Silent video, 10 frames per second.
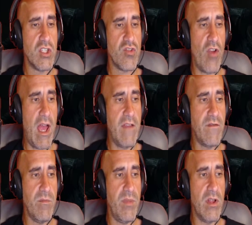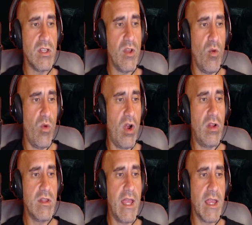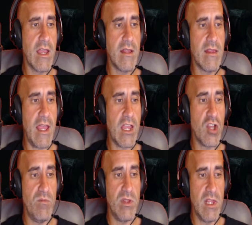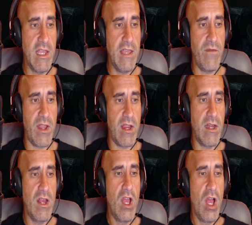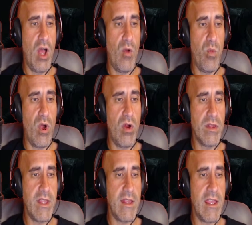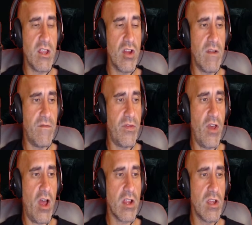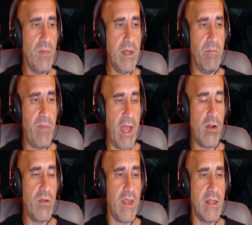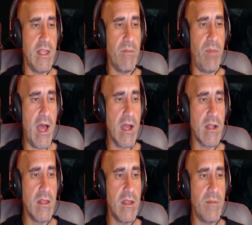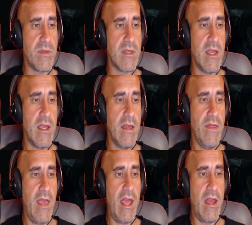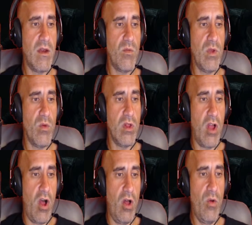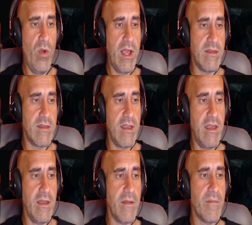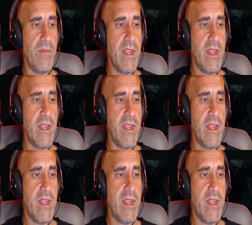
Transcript: strive to build a world that they could believe in, a world that they could have thought could be better than the apocalypse that we will always see.